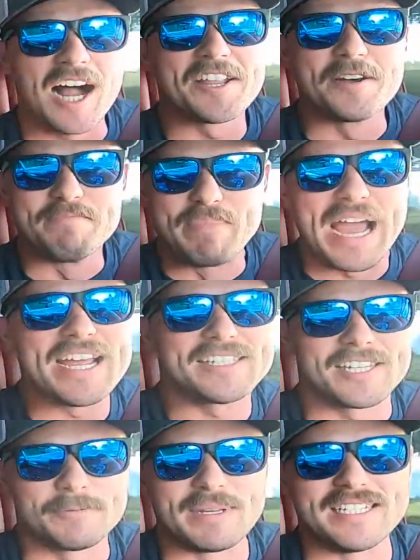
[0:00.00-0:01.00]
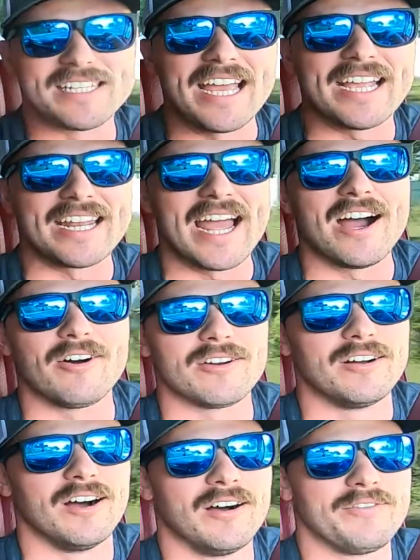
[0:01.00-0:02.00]
of the bass has been taken out
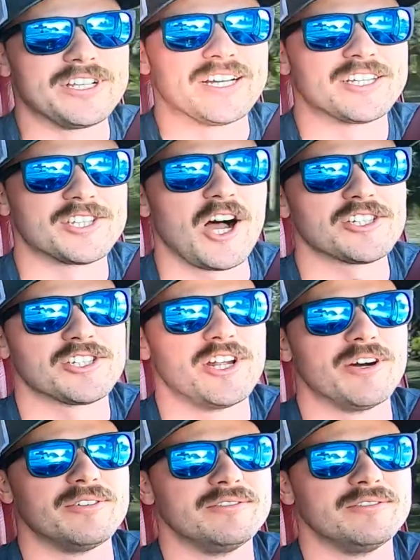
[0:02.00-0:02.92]
of the exhaust note.